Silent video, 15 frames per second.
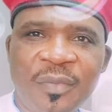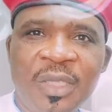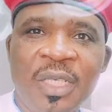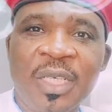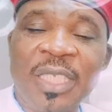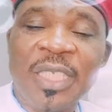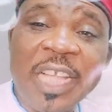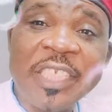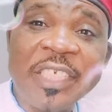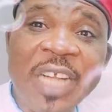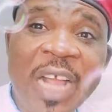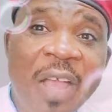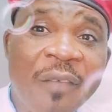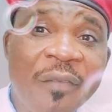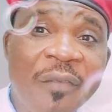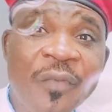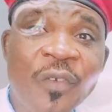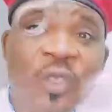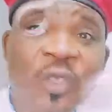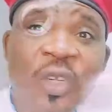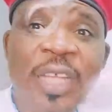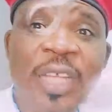Nigeria have refused
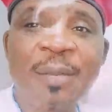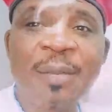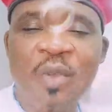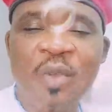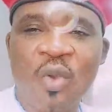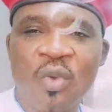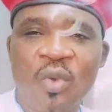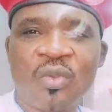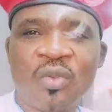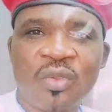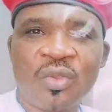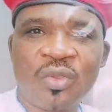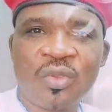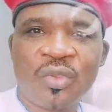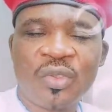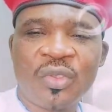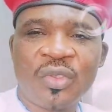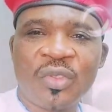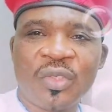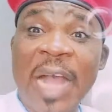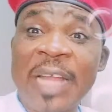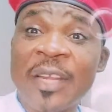to let them go.
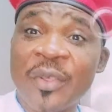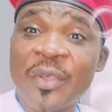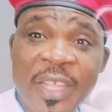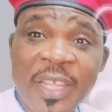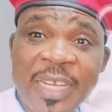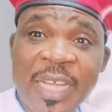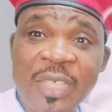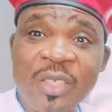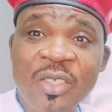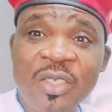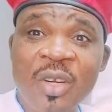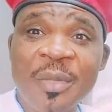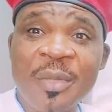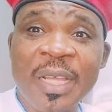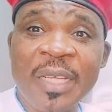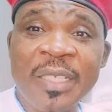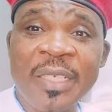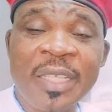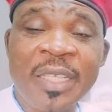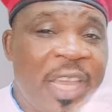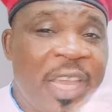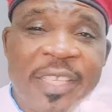and you think that is going to be the end,
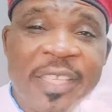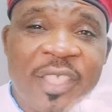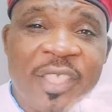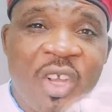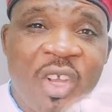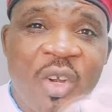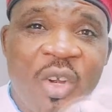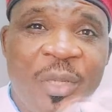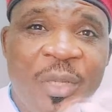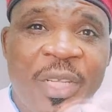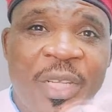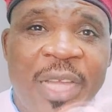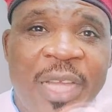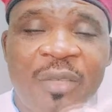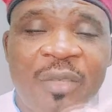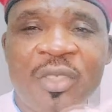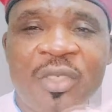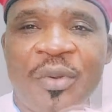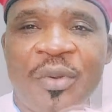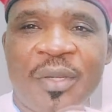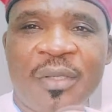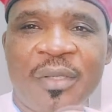it is not going to be the head of the
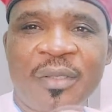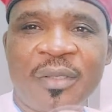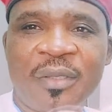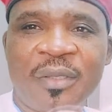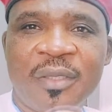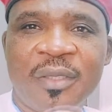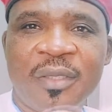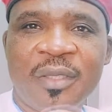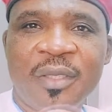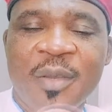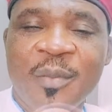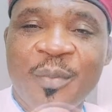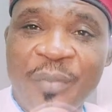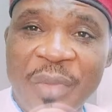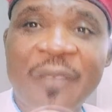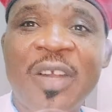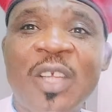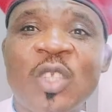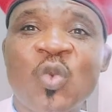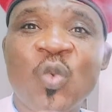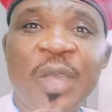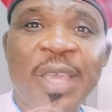story.
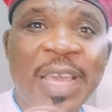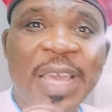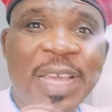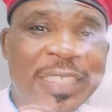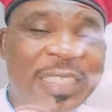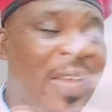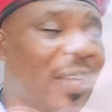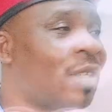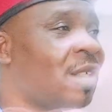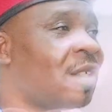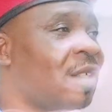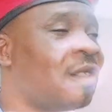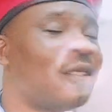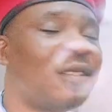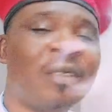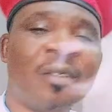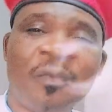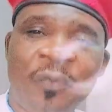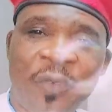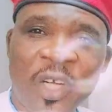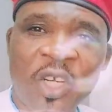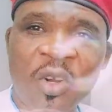Biafrans will get their
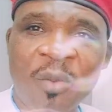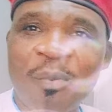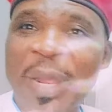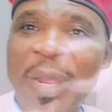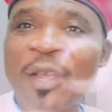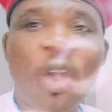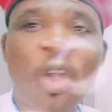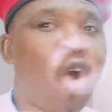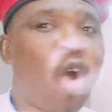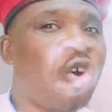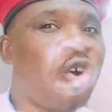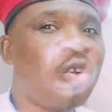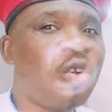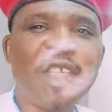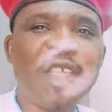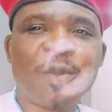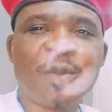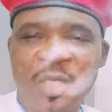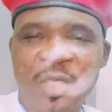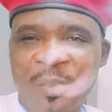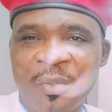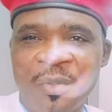freedom by all means
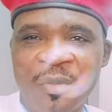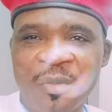possible.